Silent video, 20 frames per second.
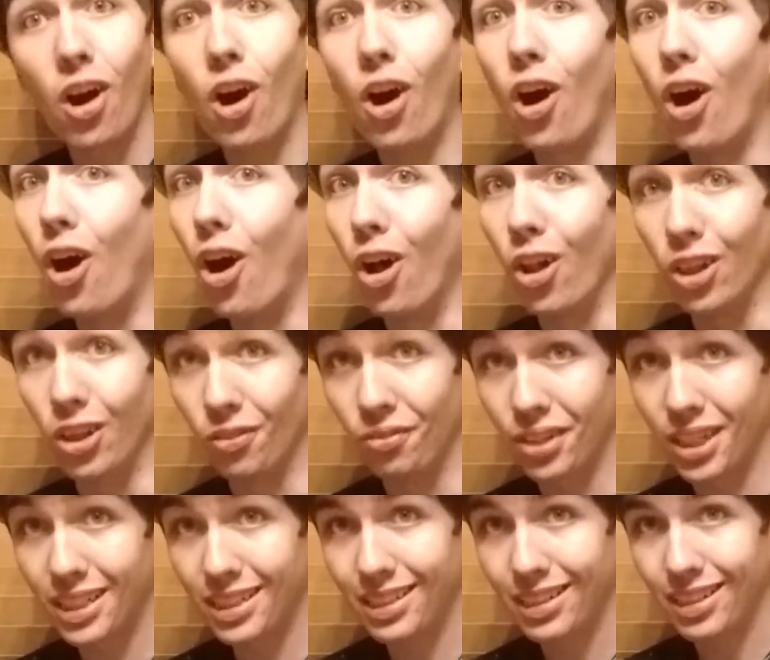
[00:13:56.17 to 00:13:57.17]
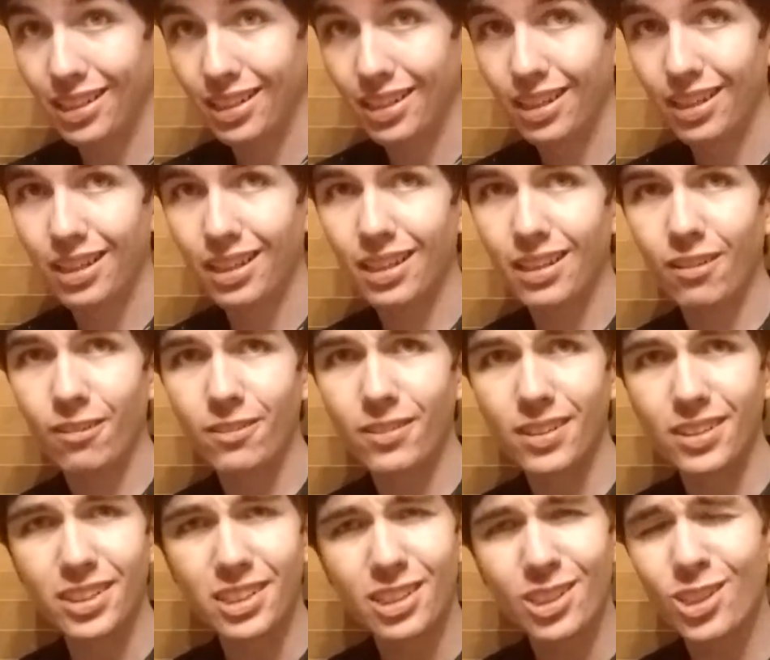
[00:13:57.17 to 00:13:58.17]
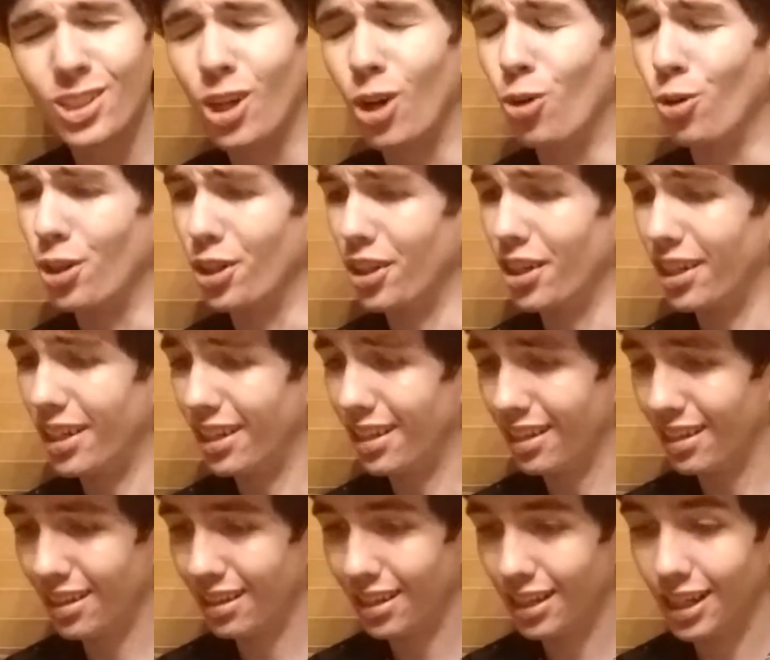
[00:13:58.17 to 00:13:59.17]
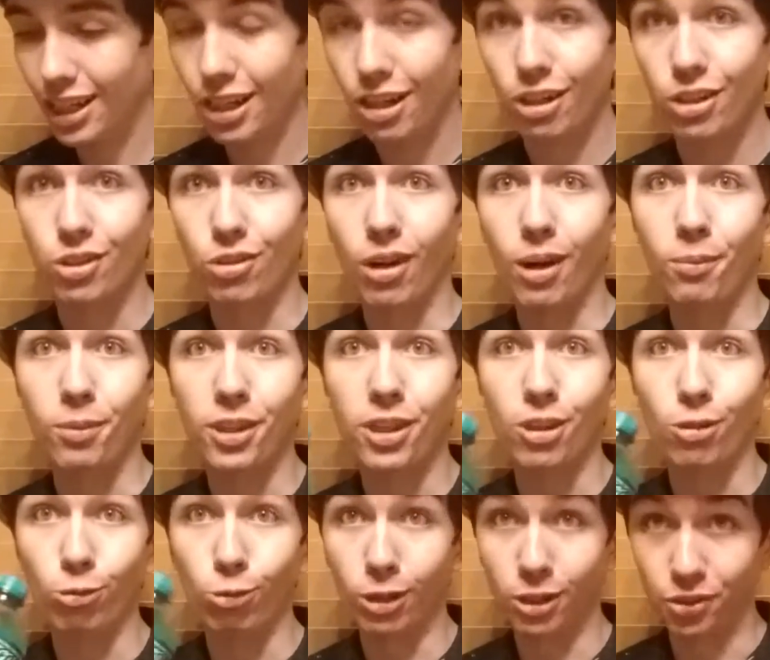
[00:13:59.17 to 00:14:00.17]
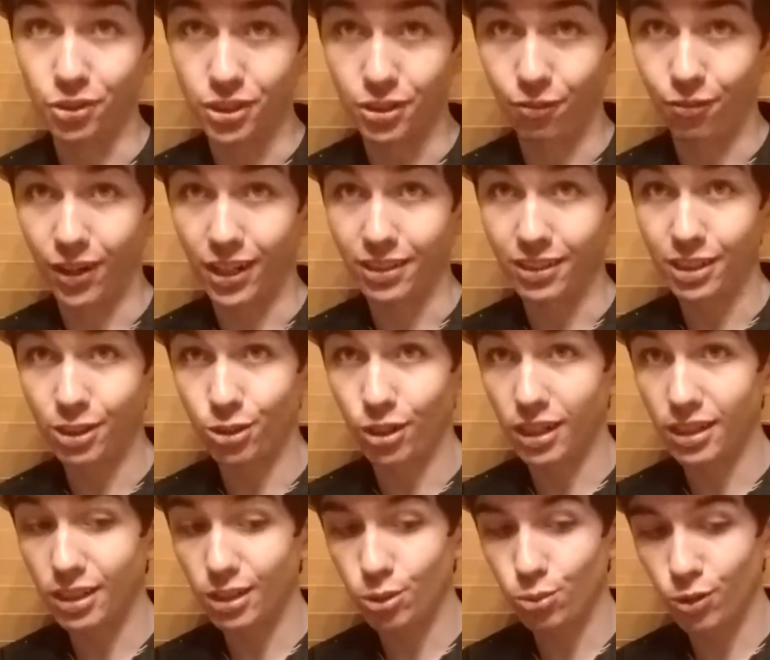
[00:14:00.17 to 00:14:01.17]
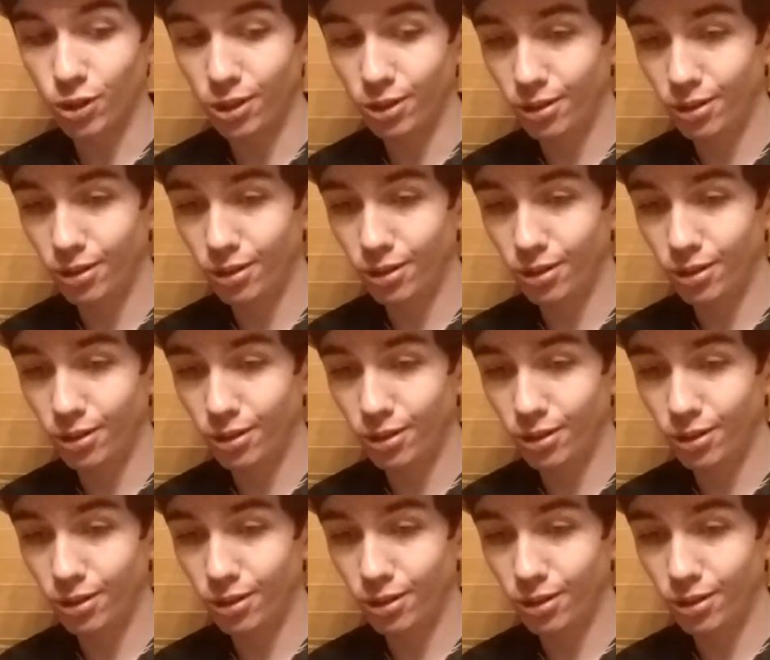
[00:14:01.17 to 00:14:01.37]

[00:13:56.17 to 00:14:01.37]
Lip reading: all of it. Feels so good. So I'm thrilled to finally try this one.